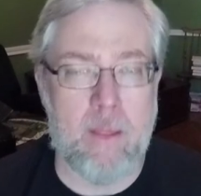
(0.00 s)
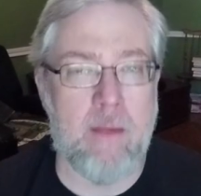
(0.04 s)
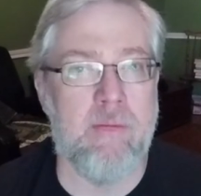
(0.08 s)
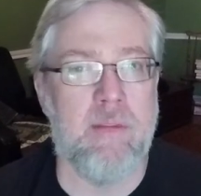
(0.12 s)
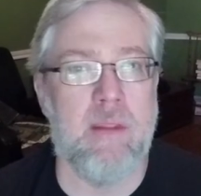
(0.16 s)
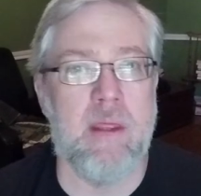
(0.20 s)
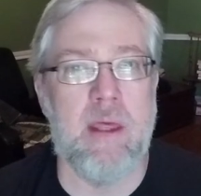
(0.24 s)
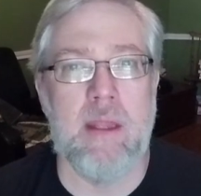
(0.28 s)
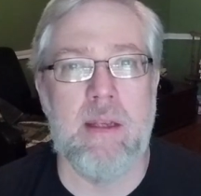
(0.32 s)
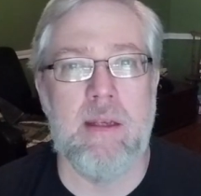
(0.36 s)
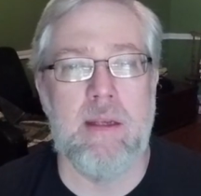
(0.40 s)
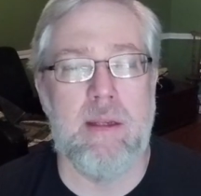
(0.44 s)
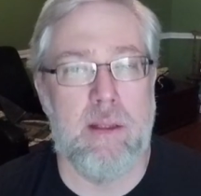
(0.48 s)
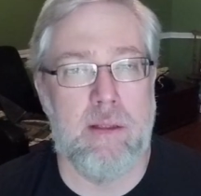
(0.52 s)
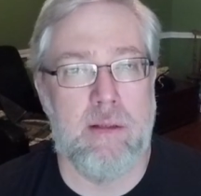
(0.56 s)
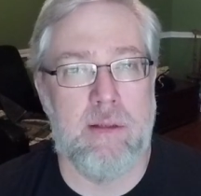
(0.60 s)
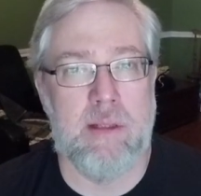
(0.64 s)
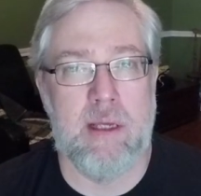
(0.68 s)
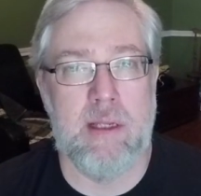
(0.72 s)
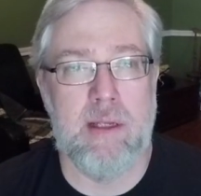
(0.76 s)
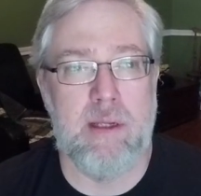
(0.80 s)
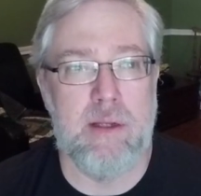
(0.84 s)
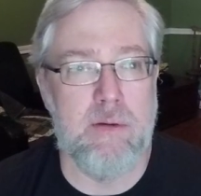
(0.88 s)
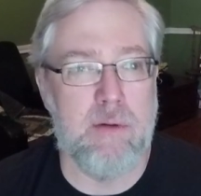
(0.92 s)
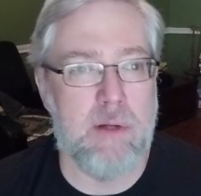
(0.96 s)
then
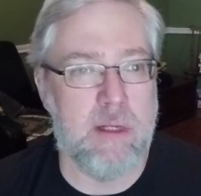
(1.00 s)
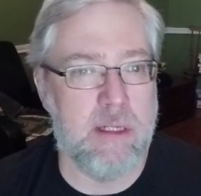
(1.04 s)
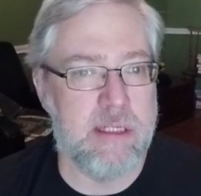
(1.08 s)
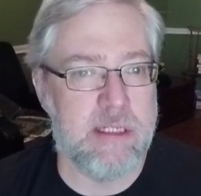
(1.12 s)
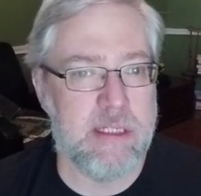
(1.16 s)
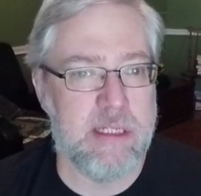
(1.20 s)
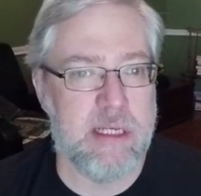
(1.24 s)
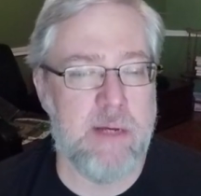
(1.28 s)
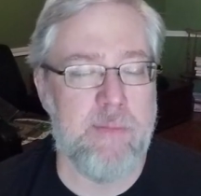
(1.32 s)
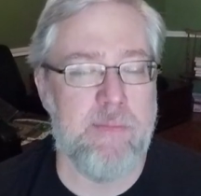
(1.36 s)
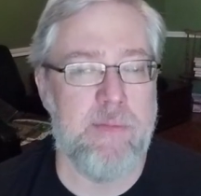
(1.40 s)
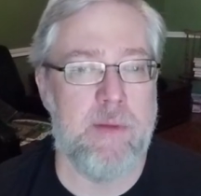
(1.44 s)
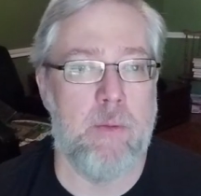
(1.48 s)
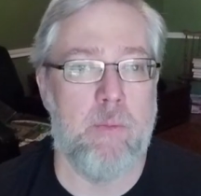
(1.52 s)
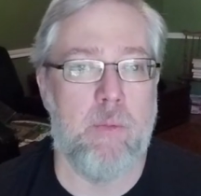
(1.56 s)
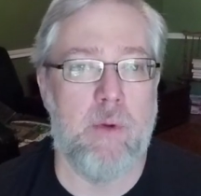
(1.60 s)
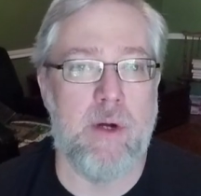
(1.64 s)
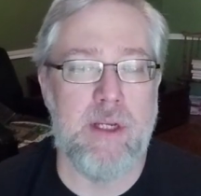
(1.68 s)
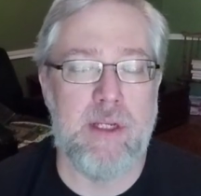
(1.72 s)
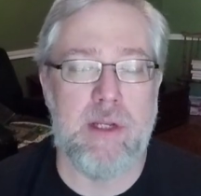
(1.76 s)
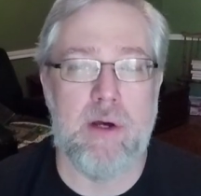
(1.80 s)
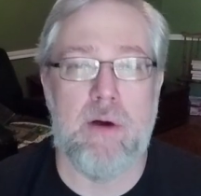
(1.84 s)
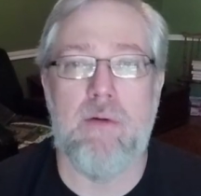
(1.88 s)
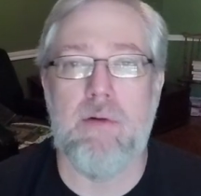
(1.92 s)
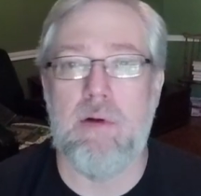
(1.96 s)
you can skip them.
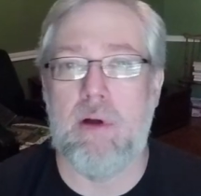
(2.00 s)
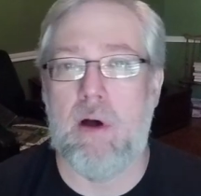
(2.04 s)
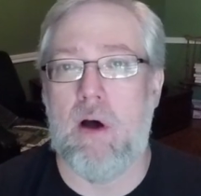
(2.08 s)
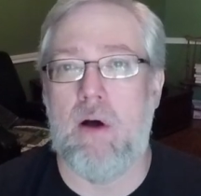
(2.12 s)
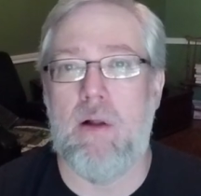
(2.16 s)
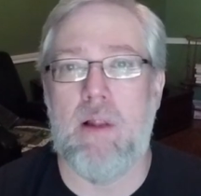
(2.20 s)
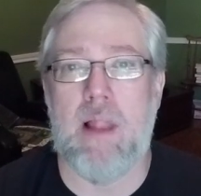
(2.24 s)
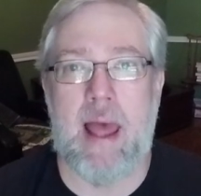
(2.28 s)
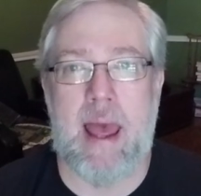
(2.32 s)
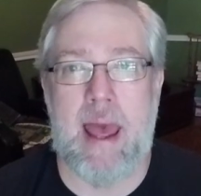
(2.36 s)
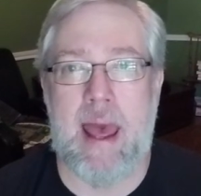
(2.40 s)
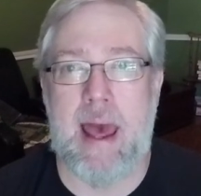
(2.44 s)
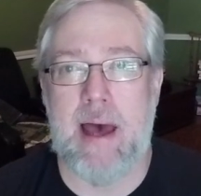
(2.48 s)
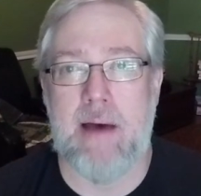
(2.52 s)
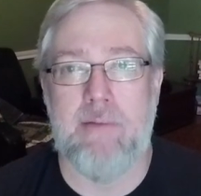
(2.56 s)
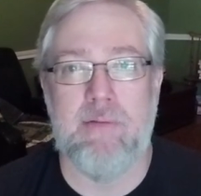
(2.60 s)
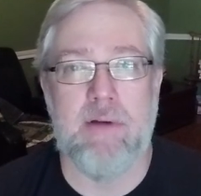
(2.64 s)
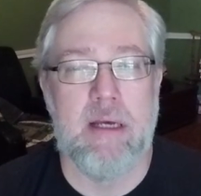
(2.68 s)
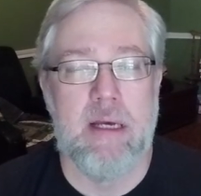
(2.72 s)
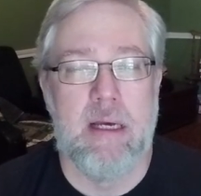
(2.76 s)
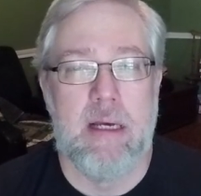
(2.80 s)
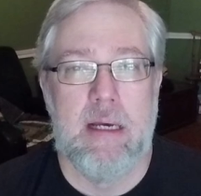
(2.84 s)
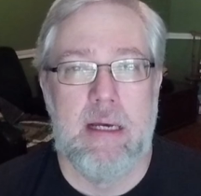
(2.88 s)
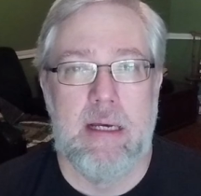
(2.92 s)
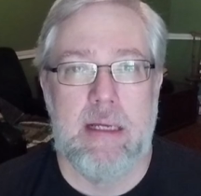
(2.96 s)
We don't all have
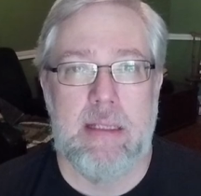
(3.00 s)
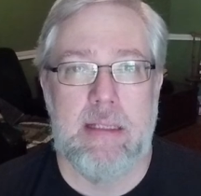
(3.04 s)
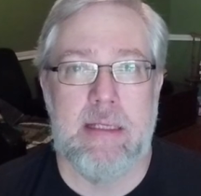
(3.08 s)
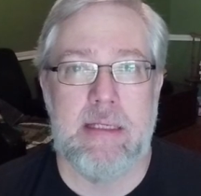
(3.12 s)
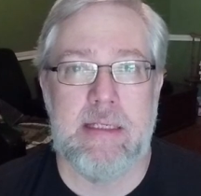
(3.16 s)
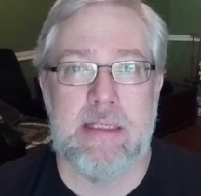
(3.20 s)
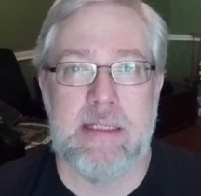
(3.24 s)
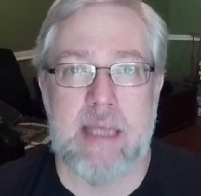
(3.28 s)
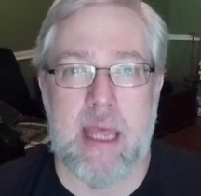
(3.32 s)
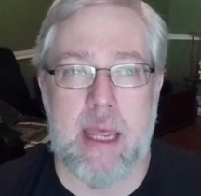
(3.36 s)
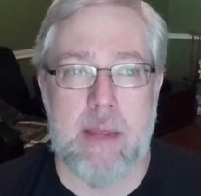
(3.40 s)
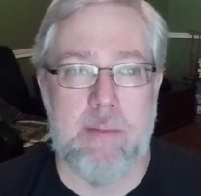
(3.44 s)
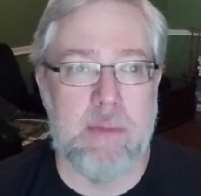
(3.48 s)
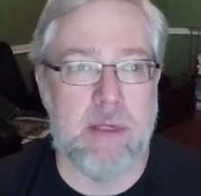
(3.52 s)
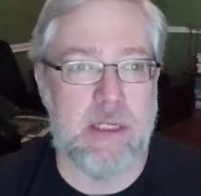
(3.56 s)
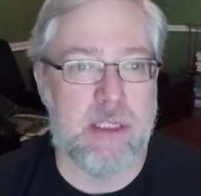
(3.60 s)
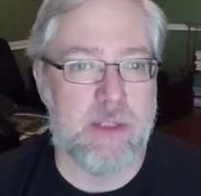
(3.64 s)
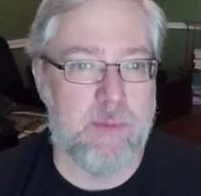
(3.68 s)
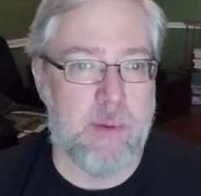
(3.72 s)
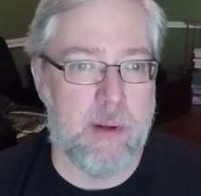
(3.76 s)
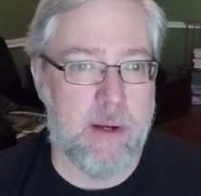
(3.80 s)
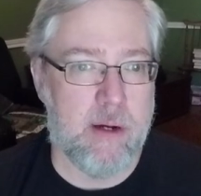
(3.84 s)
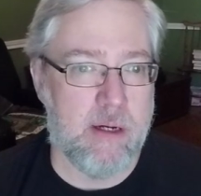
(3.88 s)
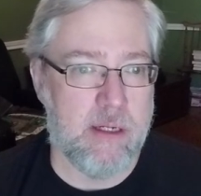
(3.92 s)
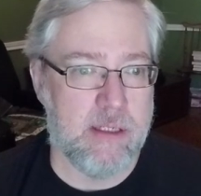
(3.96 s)
the same
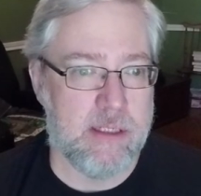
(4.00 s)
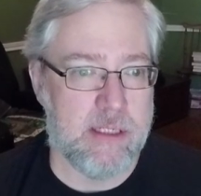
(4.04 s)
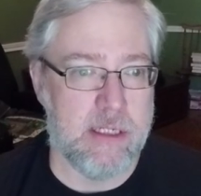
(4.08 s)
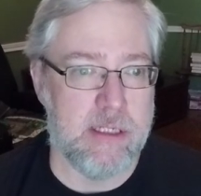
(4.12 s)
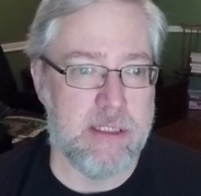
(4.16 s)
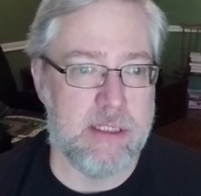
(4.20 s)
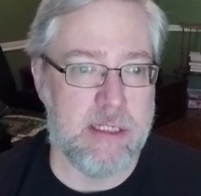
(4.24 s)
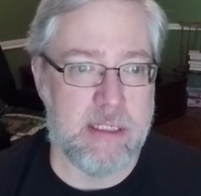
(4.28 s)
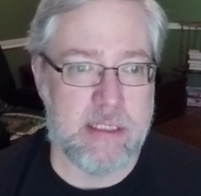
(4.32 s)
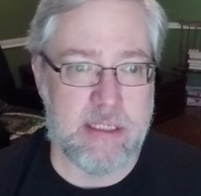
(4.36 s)
experiences.